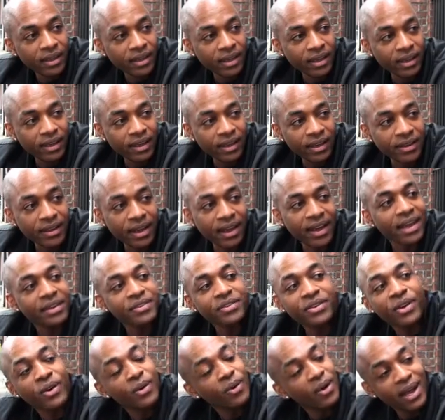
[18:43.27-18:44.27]
And I
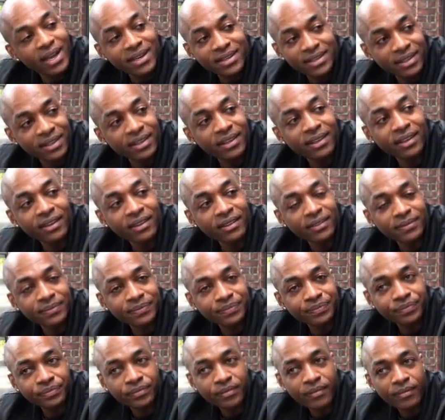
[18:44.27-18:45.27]
had no idea
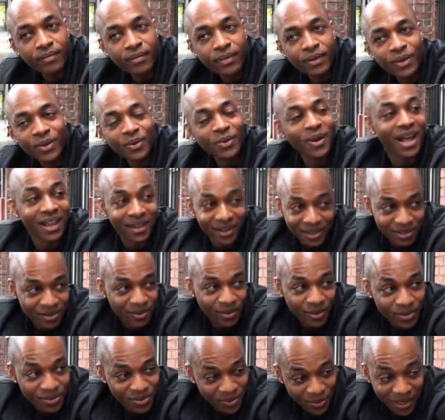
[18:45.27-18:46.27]
who Alex
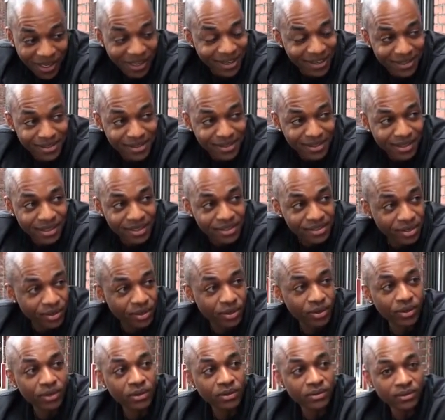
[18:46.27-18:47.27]
Cruz was
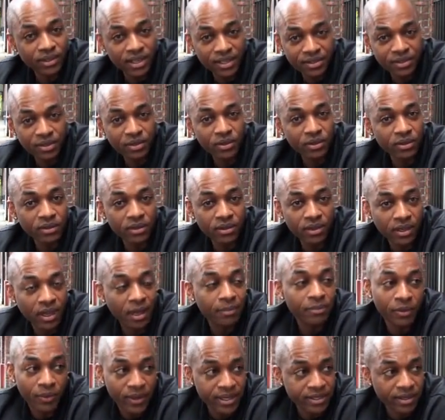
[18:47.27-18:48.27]
until a
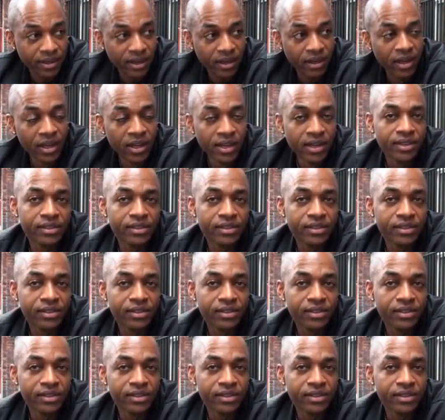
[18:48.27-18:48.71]
couple of weeks ago.